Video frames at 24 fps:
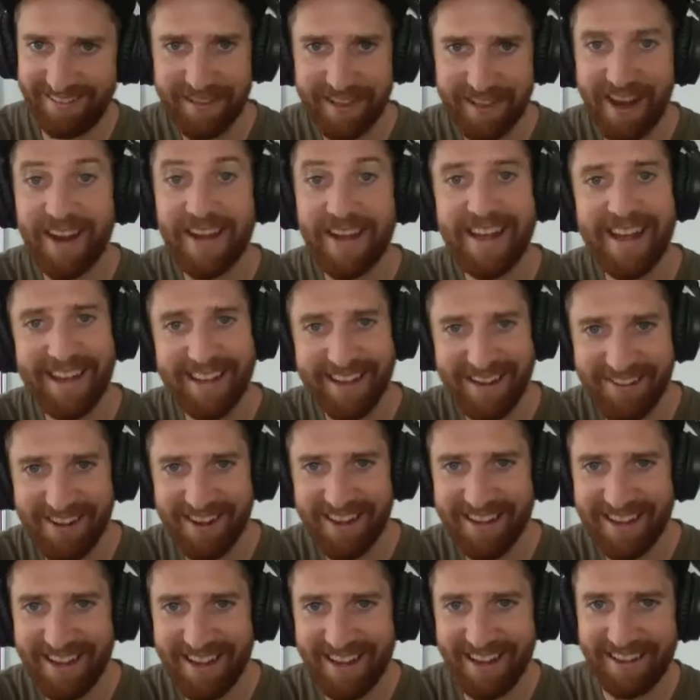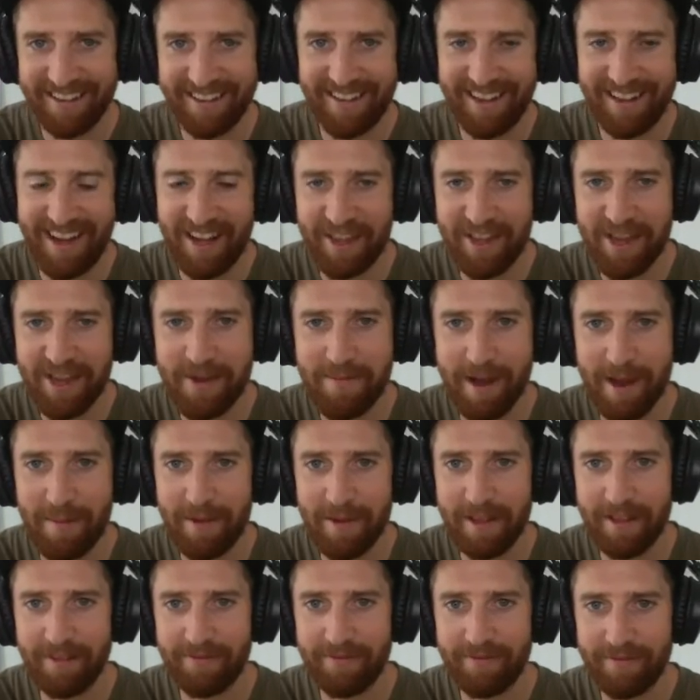Oh yeah, you are. Yeah, I think you might be
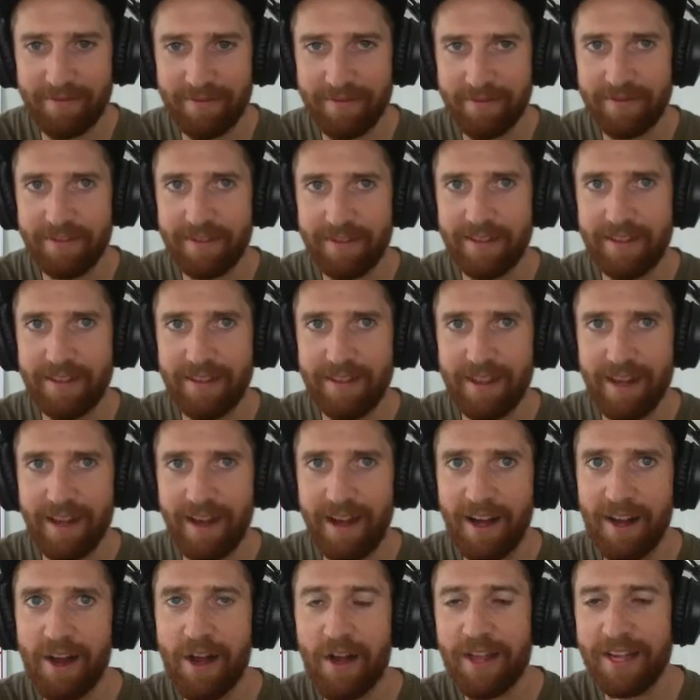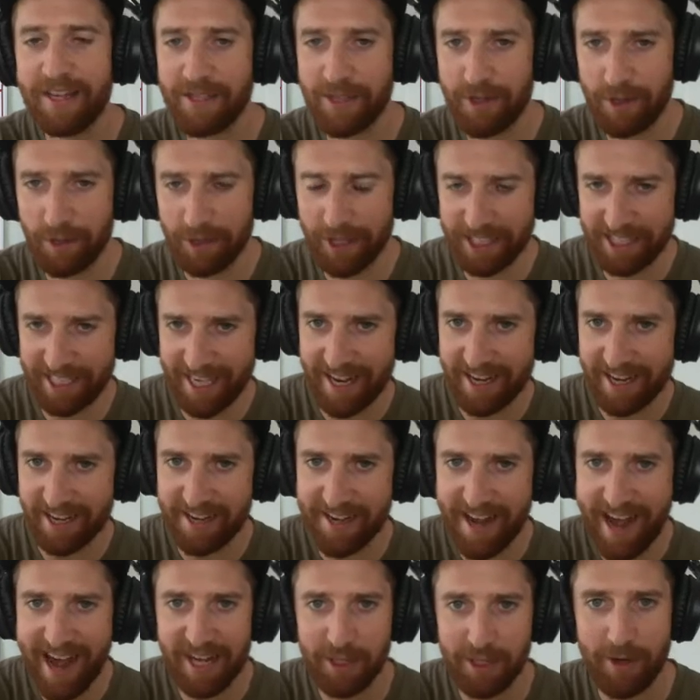you're the
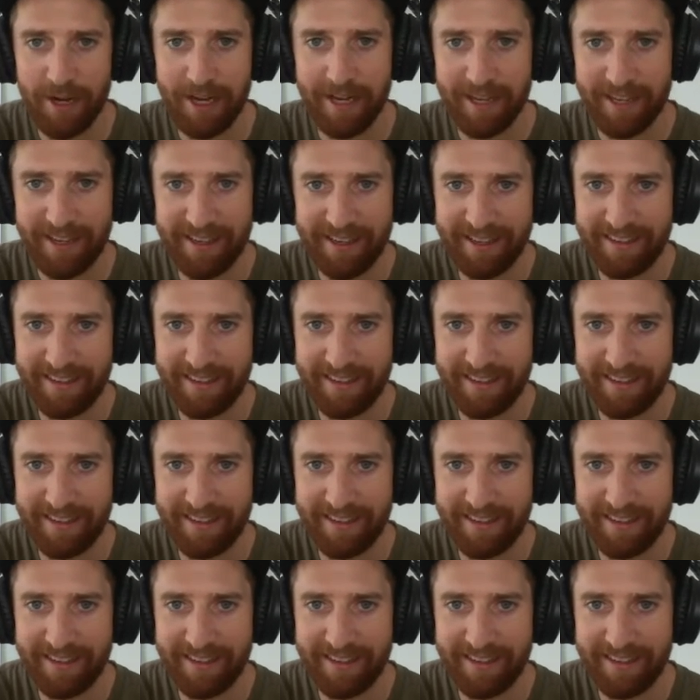second hattrick.